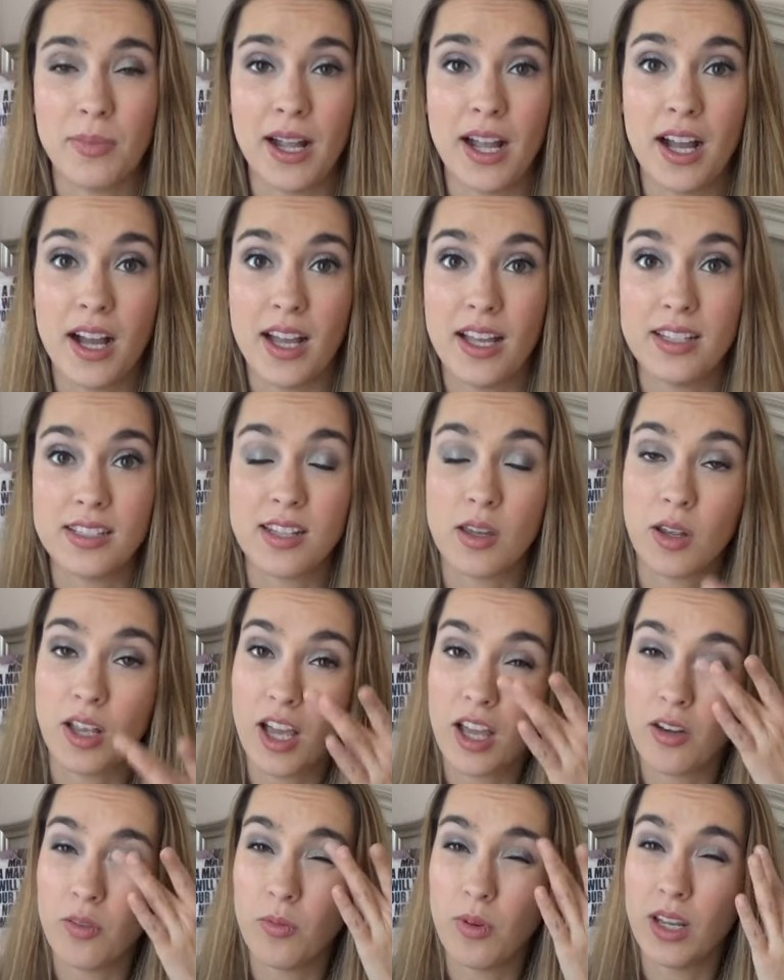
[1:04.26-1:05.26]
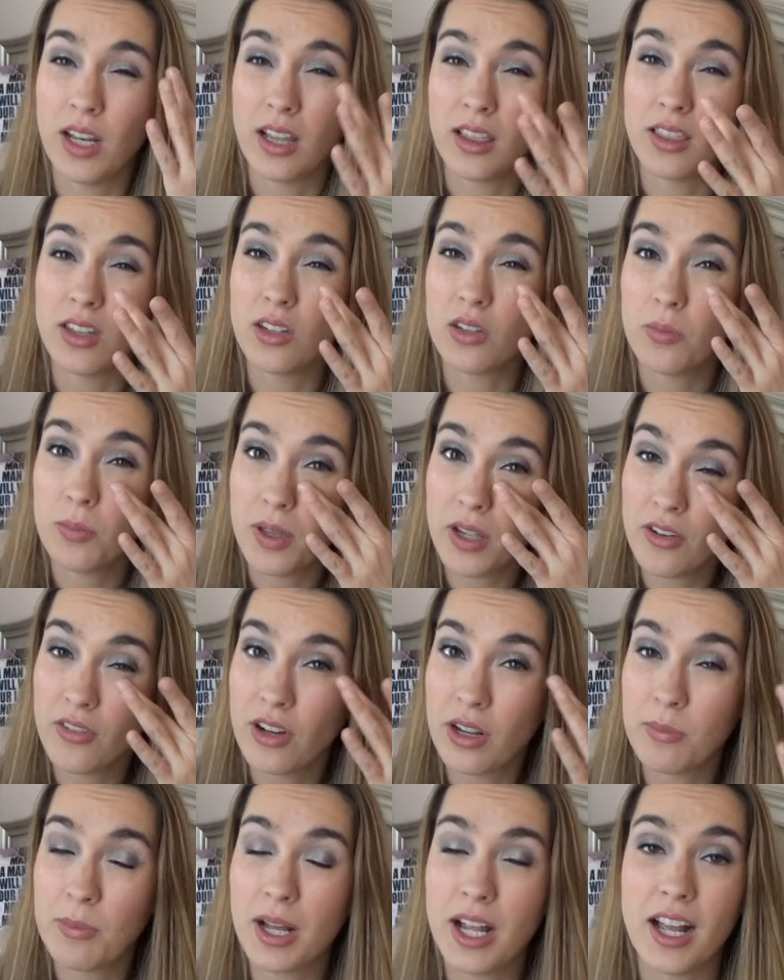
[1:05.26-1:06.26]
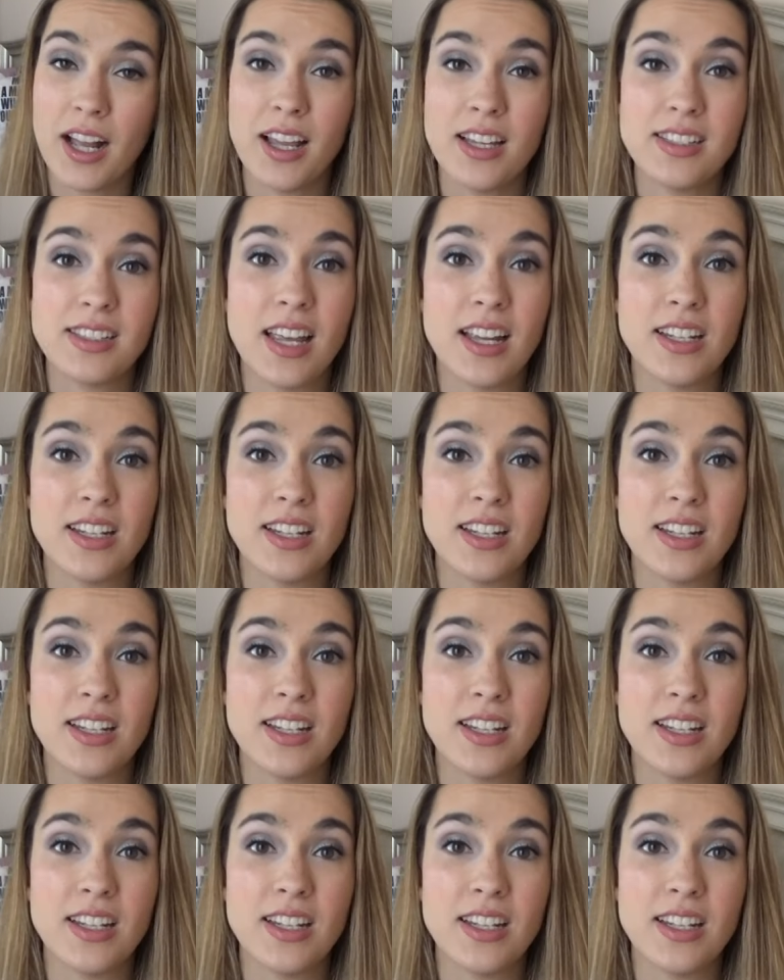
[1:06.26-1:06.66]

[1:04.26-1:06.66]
my eyes. I kind of went a little bit around my eyes.